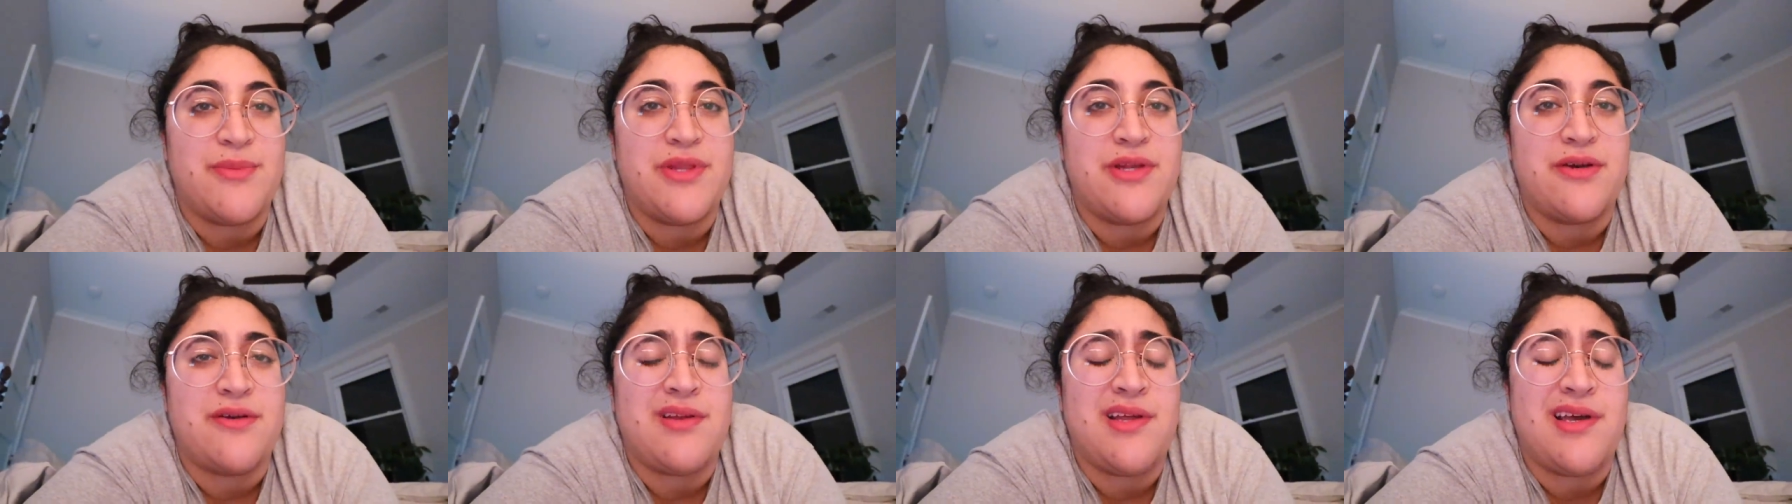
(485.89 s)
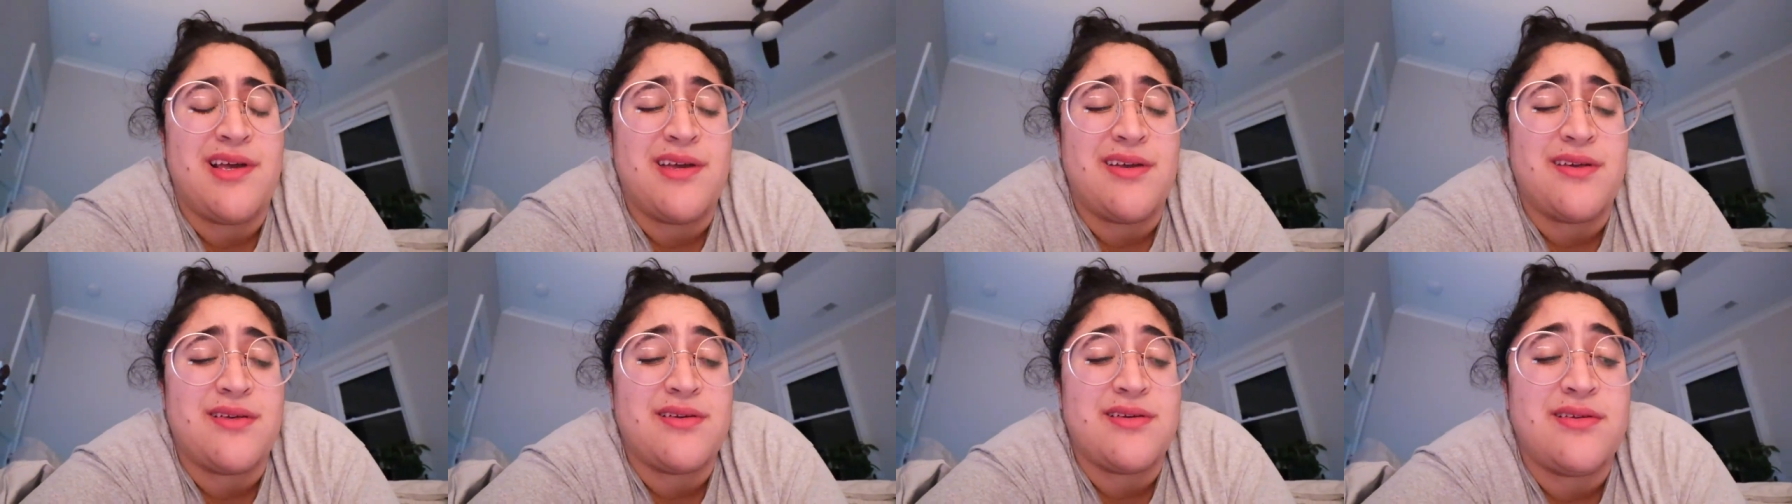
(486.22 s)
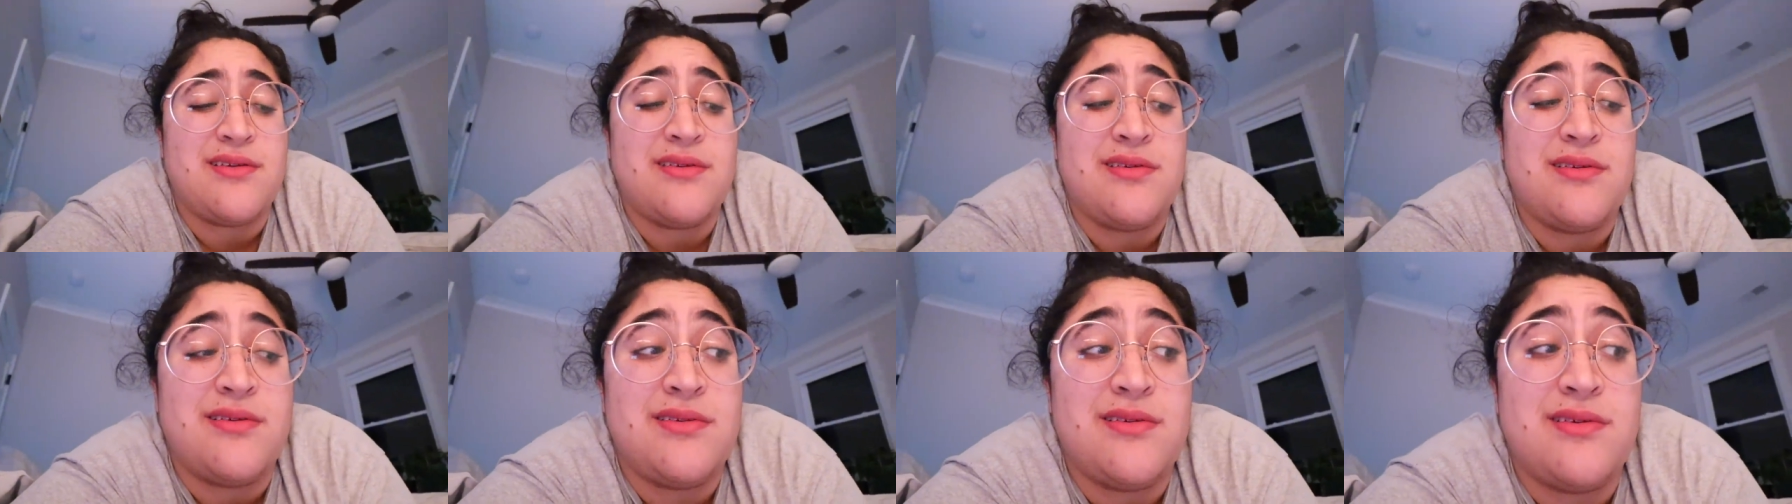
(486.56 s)
and they're like,
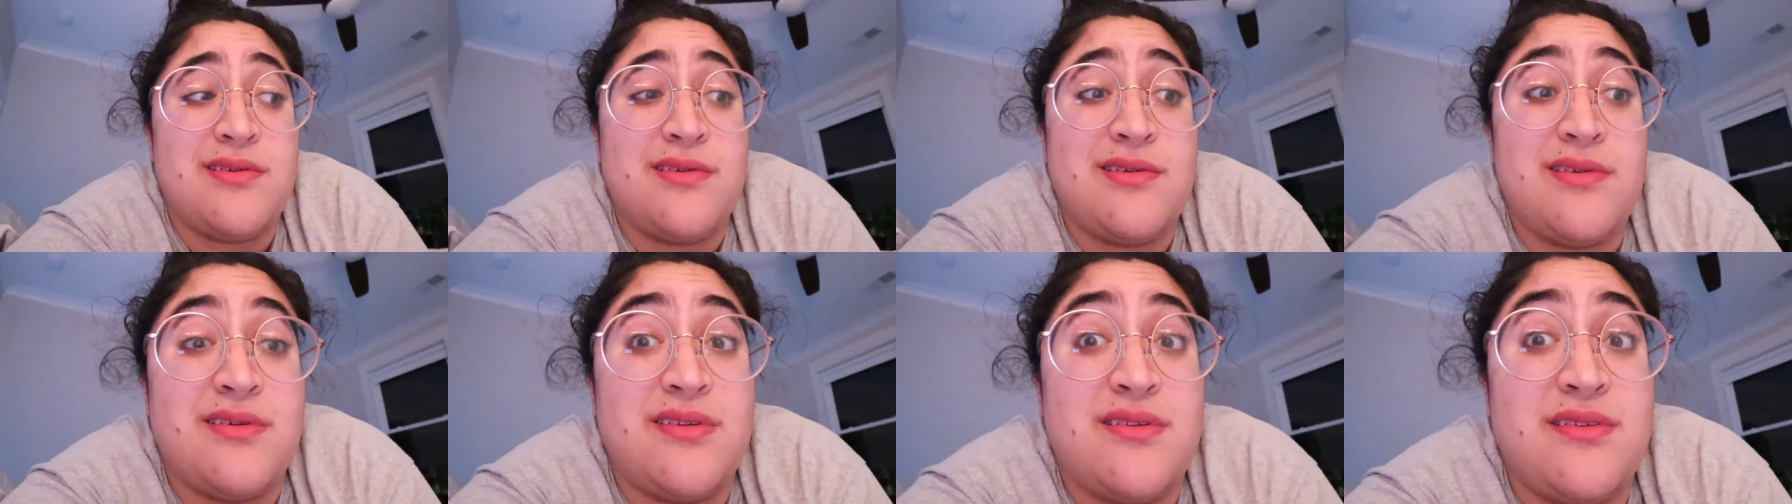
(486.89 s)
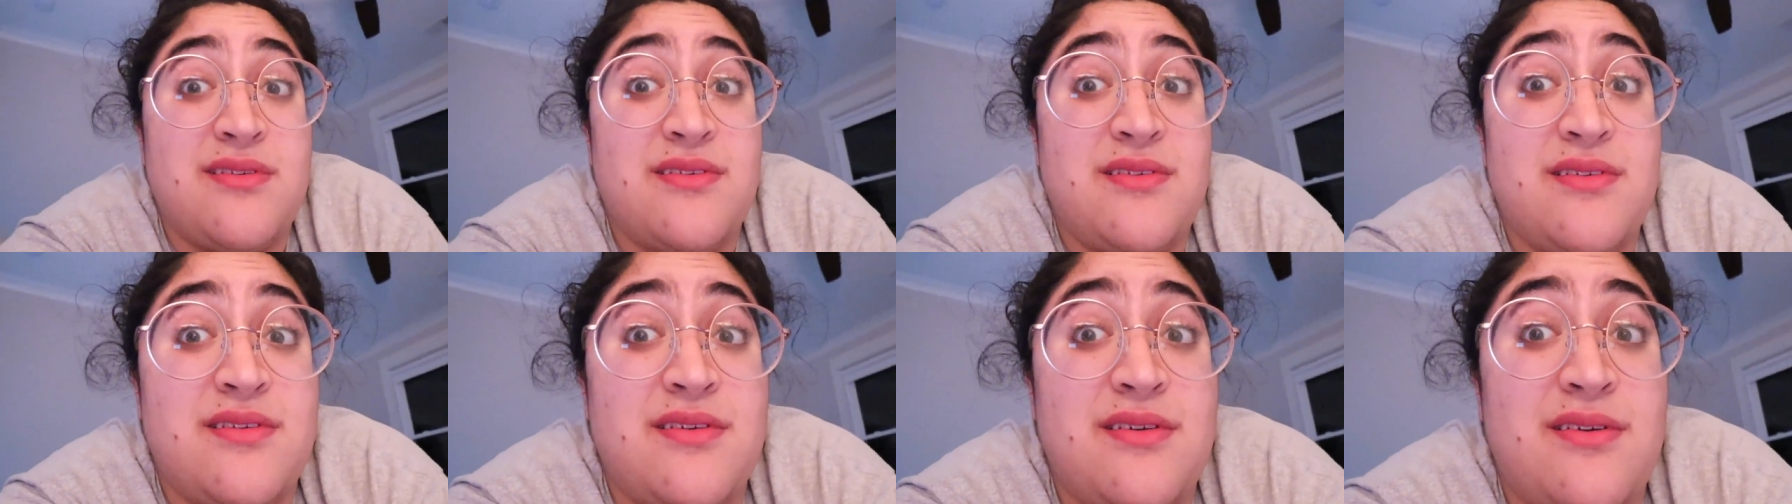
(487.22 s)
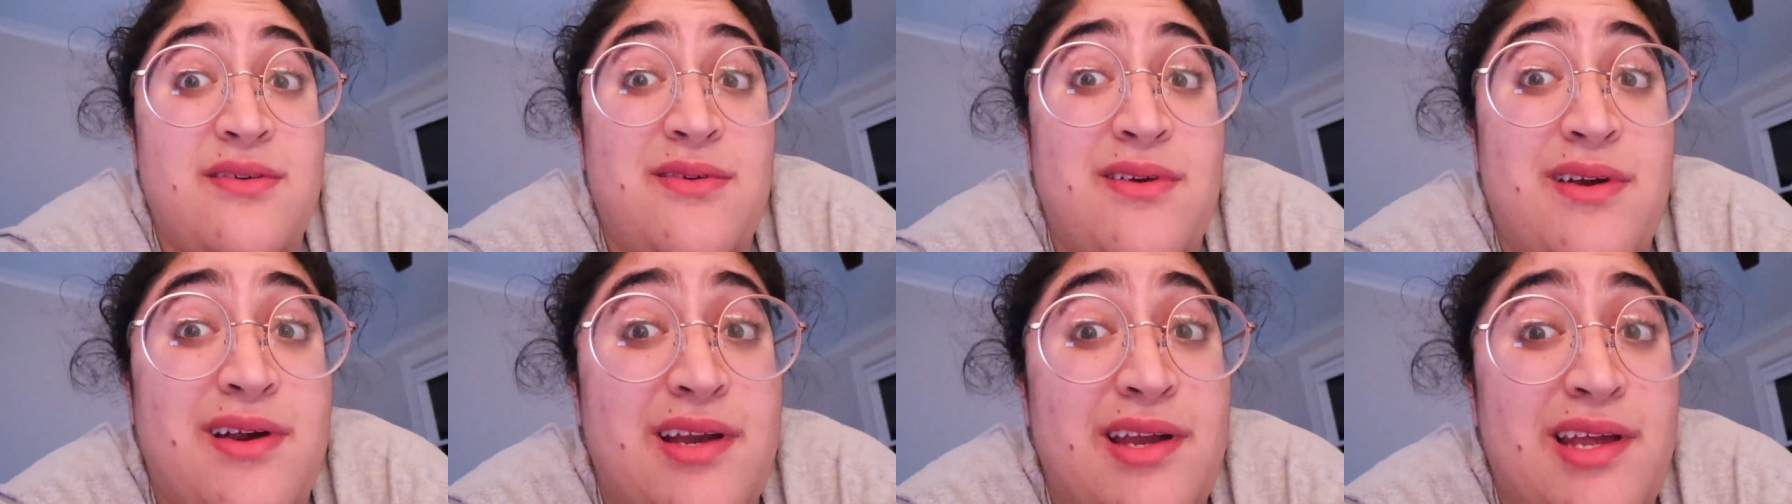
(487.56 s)

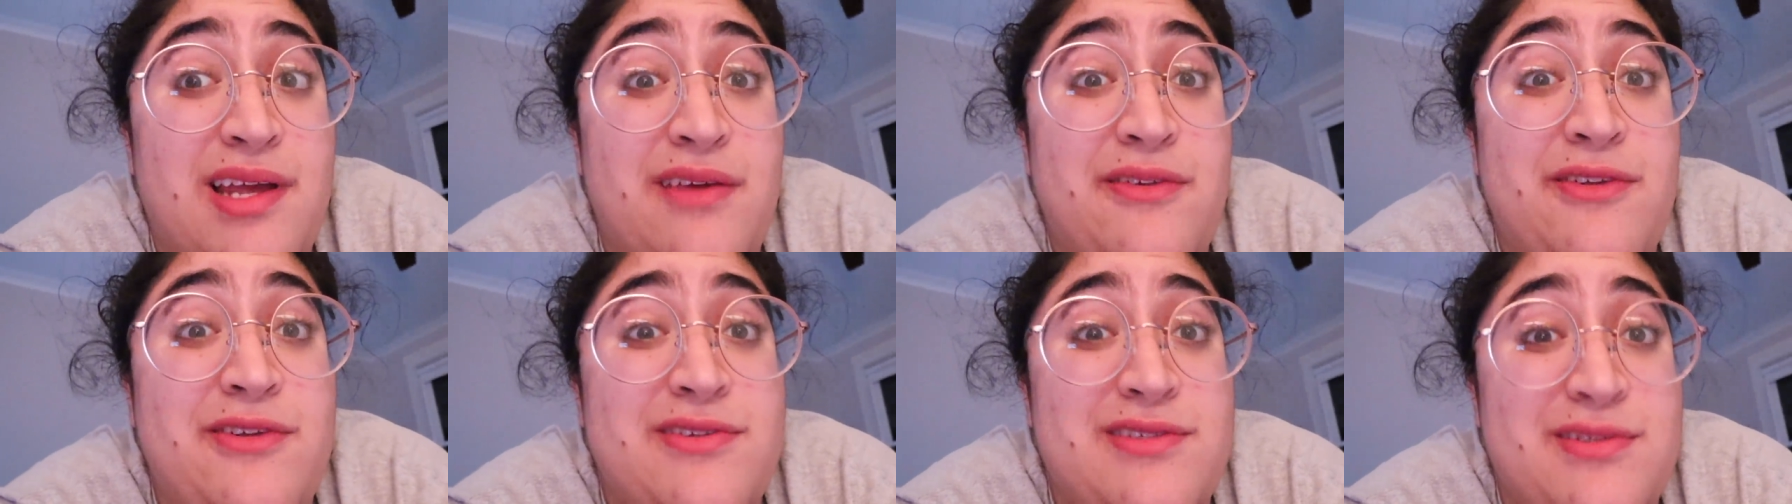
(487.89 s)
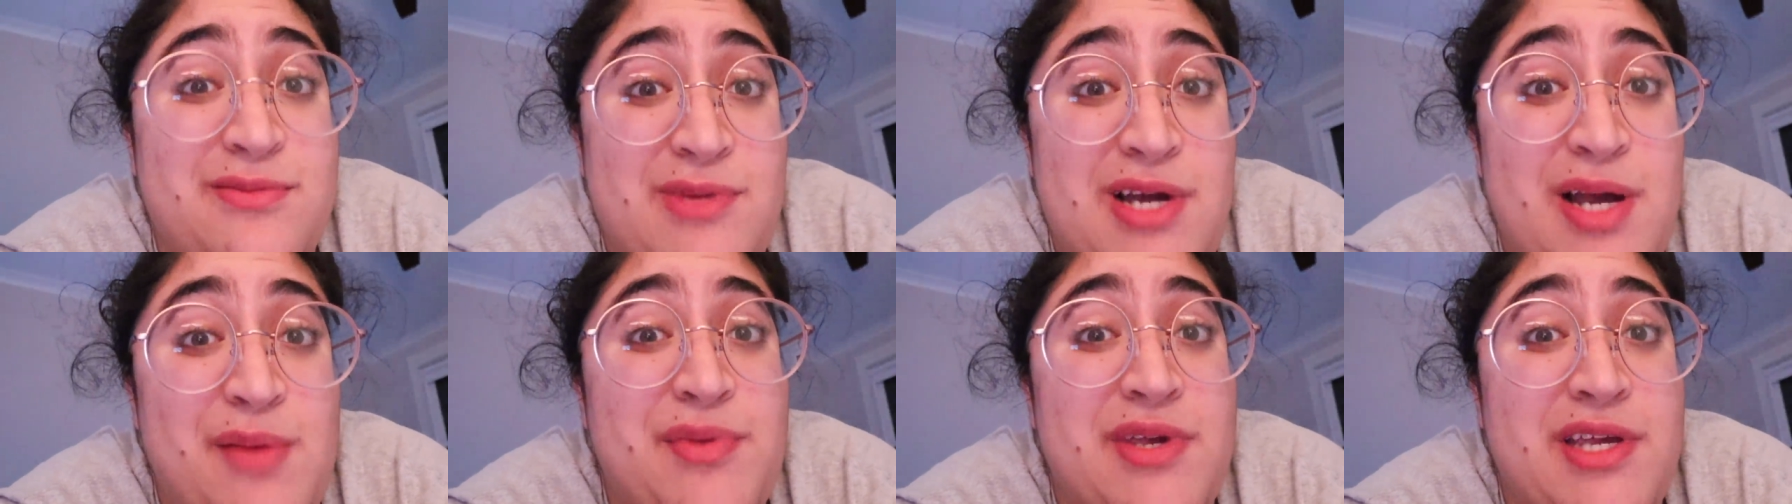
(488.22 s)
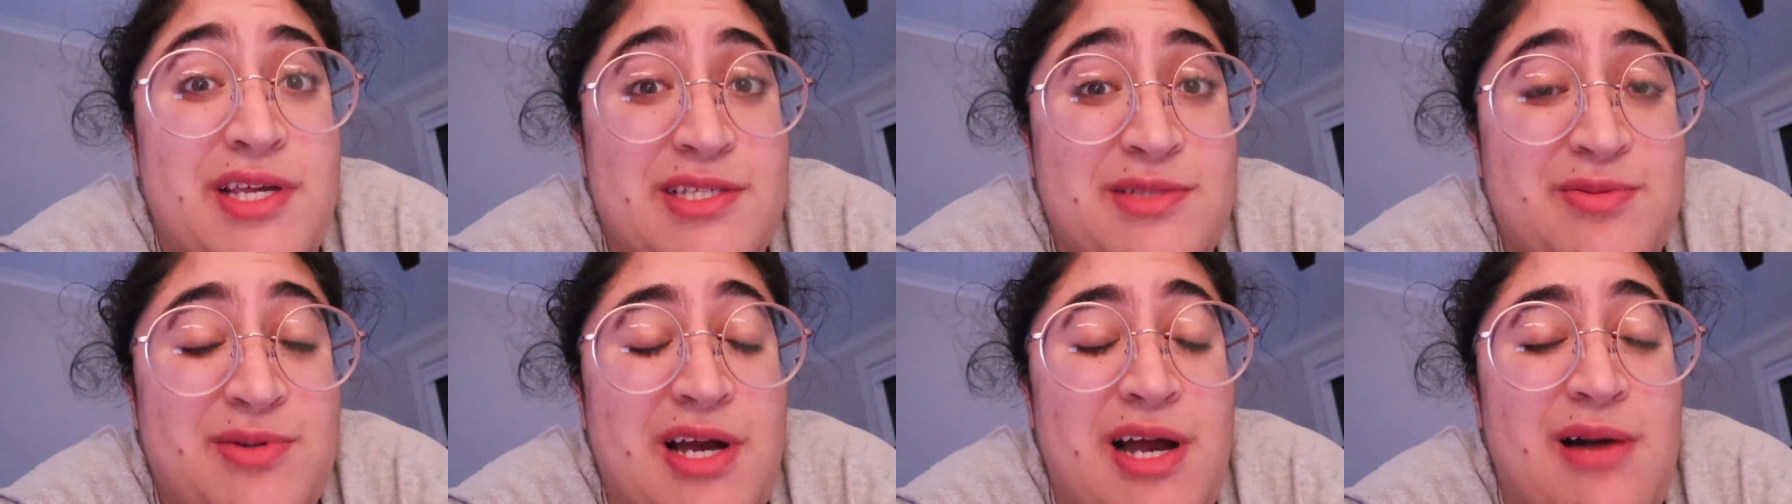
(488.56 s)
we're gonna give you some
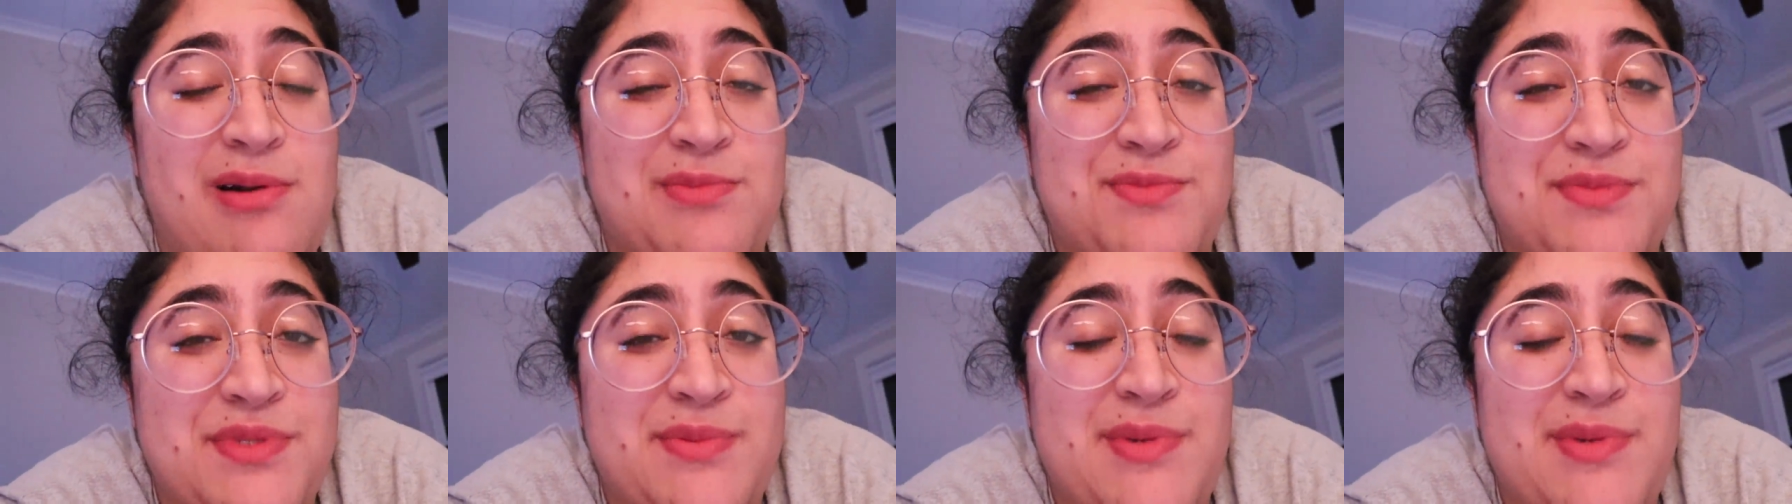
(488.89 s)
IBS problems,